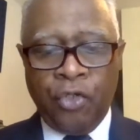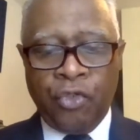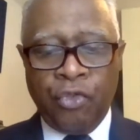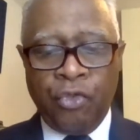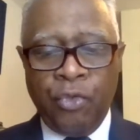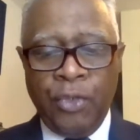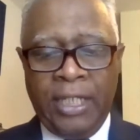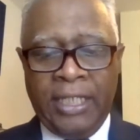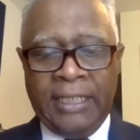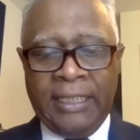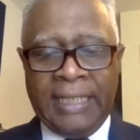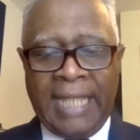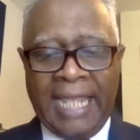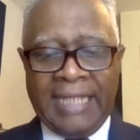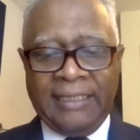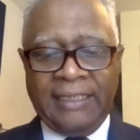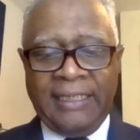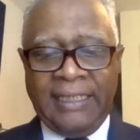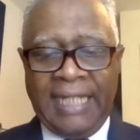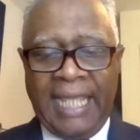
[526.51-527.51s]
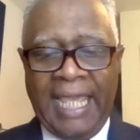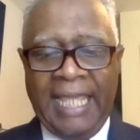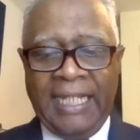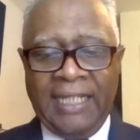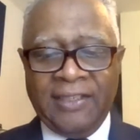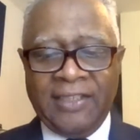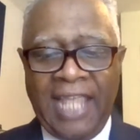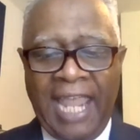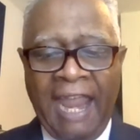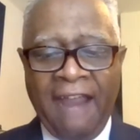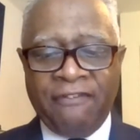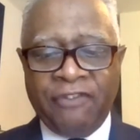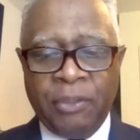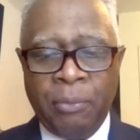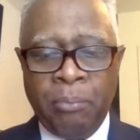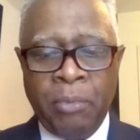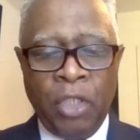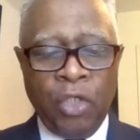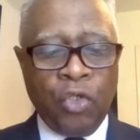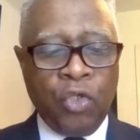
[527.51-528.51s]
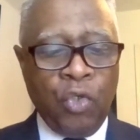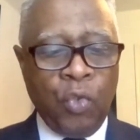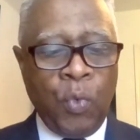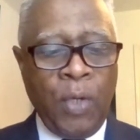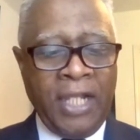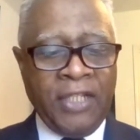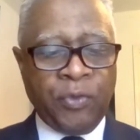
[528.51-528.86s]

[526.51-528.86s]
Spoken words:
grew in the 1980s after medical